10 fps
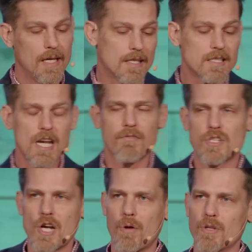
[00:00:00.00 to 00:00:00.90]
It doesn't even
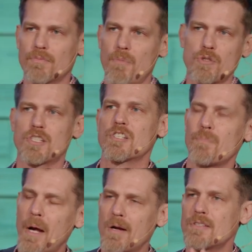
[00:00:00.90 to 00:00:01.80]
start with Moses'
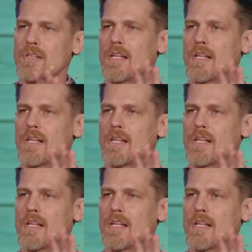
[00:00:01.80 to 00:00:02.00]
parents.